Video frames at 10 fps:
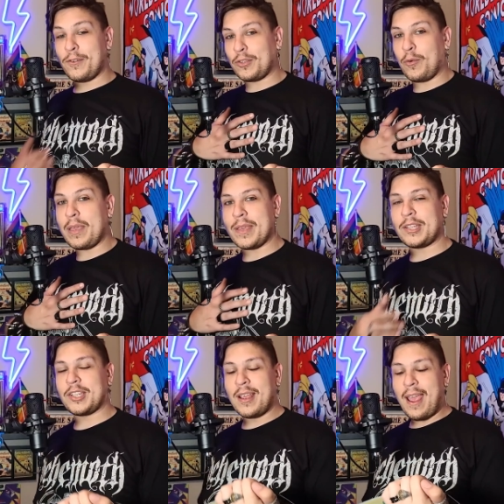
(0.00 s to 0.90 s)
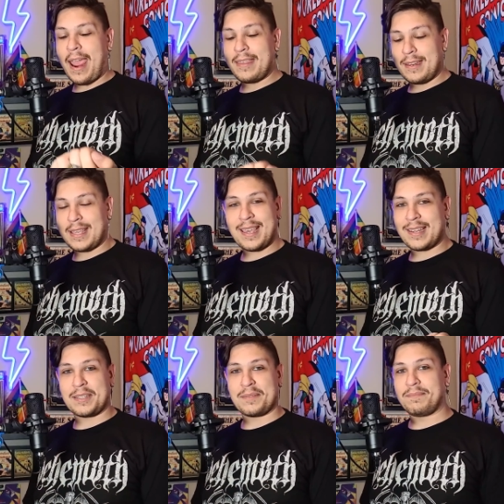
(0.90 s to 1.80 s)
squeamish," and then kicked
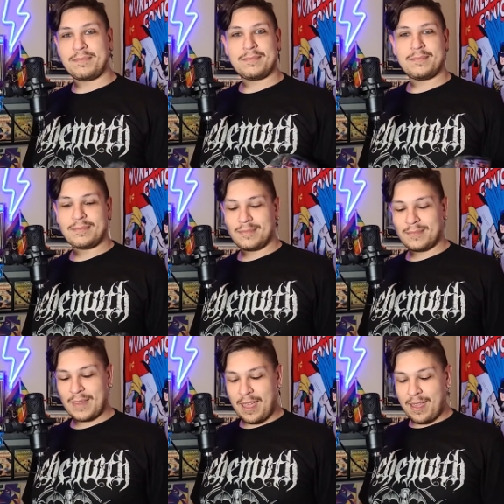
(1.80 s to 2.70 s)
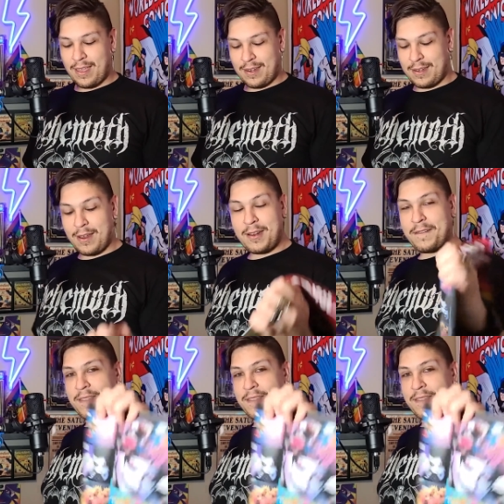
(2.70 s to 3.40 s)
him none of